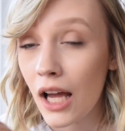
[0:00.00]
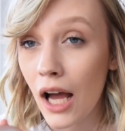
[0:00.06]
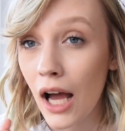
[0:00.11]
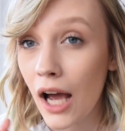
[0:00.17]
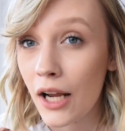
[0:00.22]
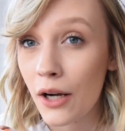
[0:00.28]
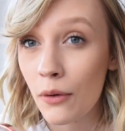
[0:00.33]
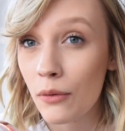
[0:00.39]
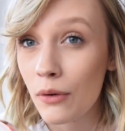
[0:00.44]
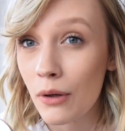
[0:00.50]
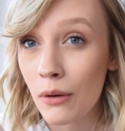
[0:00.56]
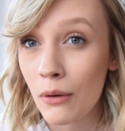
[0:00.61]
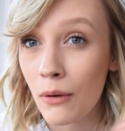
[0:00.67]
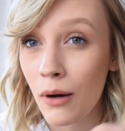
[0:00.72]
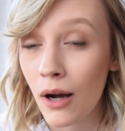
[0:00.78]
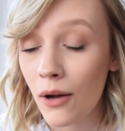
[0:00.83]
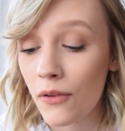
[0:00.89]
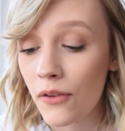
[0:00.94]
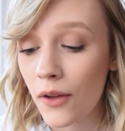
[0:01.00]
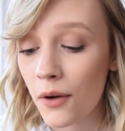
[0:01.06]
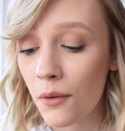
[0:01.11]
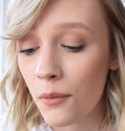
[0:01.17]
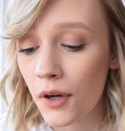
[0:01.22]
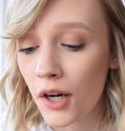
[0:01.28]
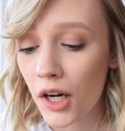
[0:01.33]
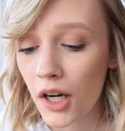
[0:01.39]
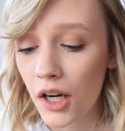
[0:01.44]
I don't know how it's
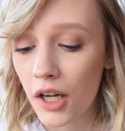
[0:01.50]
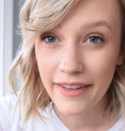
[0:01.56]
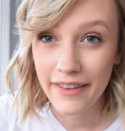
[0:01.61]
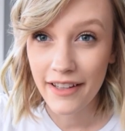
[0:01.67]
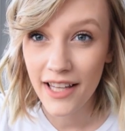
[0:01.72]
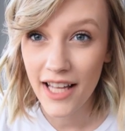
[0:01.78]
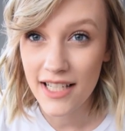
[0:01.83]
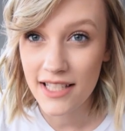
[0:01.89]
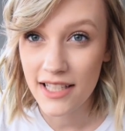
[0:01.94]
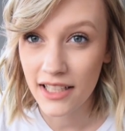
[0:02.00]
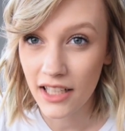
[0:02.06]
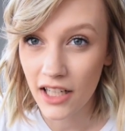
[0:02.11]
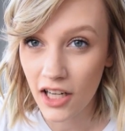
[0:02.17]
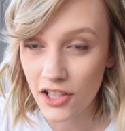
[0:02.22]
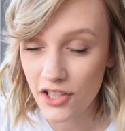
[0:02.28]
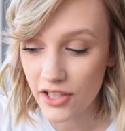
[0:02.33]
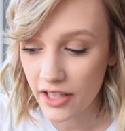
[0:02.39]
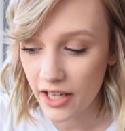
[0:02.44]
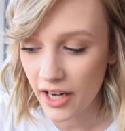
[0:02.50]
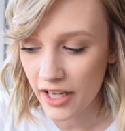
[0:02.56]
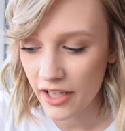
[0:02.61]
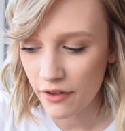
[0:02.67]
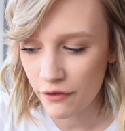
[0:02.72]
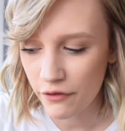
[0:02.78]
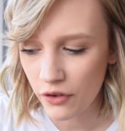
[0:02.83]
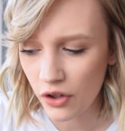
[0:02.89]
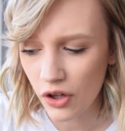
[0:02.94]
gonna work. And the last thing I got to
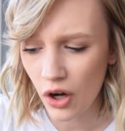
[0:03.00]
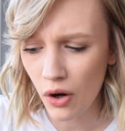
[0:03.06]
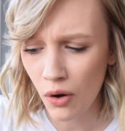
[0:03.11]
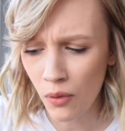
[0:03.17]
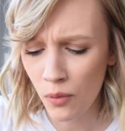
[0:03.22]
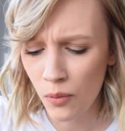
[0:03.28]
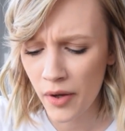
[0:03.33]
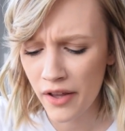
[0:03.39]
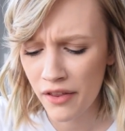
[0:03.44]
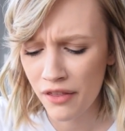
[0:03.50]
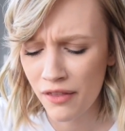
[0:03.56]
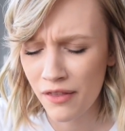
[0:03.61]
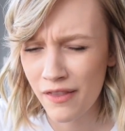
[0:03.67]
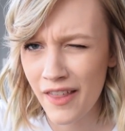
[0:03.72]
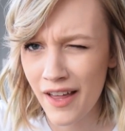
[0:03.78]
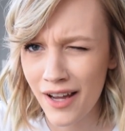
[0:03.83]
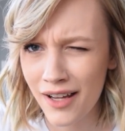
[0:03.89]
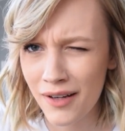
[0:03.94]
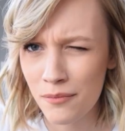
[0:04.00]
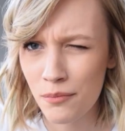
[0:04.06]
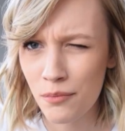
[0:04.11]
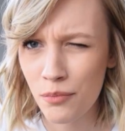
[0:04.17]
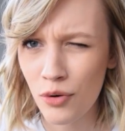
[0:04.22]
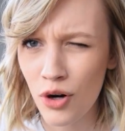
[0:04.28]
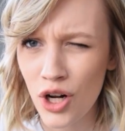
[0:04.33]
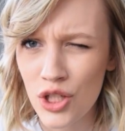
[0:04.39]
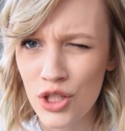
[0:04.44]
kind of go with that
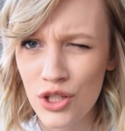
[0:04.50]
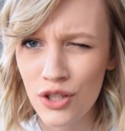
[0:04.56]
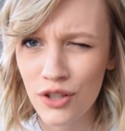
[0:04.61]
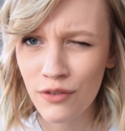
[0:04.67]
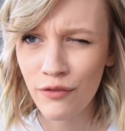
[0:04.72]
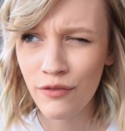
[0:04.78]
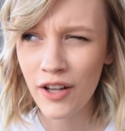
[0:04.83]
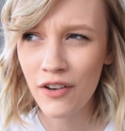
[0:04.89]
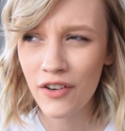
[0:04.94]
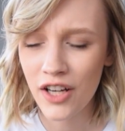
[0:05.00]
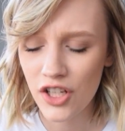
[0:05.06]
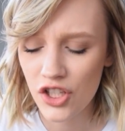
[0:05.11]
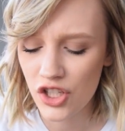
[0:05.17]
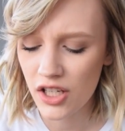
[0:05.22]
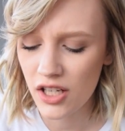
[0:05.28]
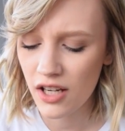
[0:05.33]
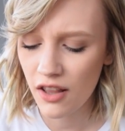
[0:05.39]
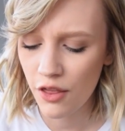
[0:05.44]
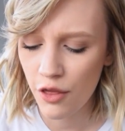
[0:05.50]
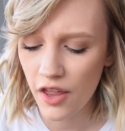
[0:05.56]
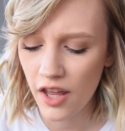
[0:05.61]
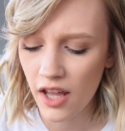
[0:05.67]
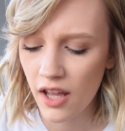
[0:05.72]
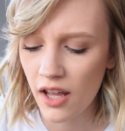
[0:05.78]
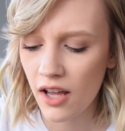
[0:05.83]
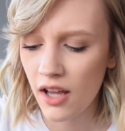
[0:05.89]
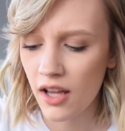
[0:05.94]
bronzer foundation
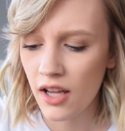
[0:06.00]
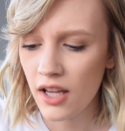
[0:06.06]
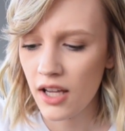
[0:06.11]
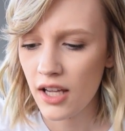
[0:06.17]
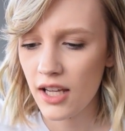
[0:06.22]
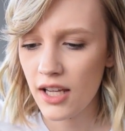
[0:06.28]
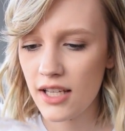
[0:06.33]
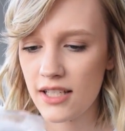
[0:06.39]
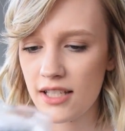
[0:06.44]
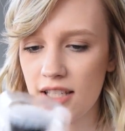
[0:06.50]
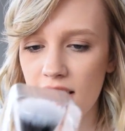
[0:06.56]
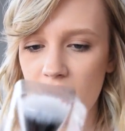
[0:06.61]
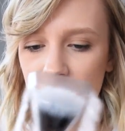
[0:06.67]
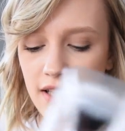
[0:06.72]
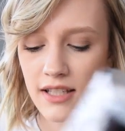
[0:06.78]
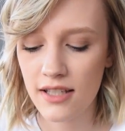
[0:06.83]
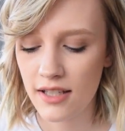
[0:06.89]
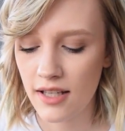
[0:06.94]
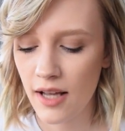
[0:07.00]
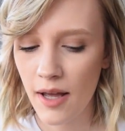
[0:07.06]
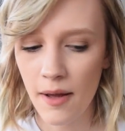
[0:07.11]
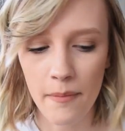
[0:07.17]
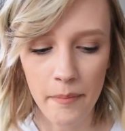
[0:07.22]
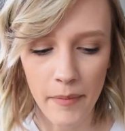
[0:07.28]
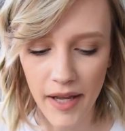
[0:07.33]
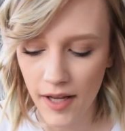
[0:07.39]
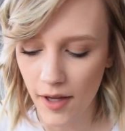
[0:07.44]
thing is this
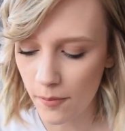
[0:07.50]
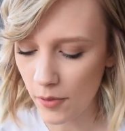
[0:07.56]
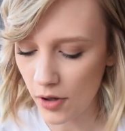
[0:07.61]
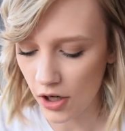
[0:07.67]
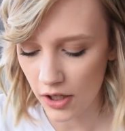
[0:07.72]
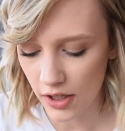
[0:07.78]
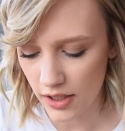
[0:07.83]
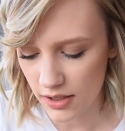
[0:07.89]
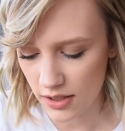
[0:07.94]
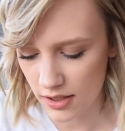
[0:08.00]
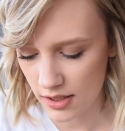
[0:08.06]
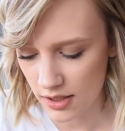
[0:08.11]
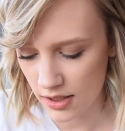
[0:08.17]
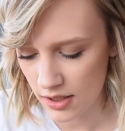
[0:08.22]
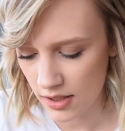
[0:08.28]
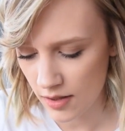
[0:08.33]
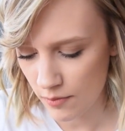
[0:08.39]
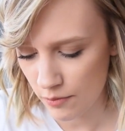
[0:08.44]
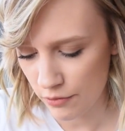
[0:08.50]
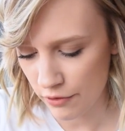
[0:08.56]
Makeup Artist